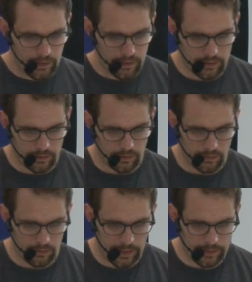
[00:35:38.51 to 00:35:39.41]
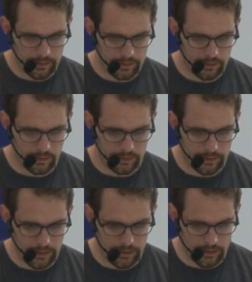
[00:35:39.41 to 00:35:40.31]
So let's
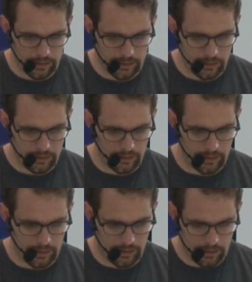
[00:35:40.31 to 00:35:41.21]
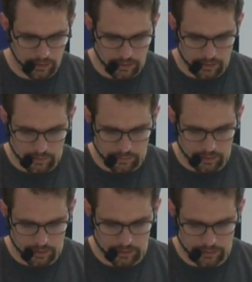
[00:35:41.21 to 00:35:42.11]
consider the
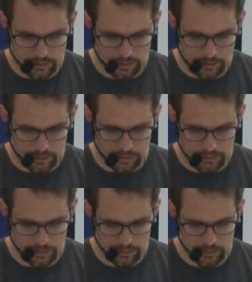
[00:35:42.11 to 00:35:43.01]
plot joint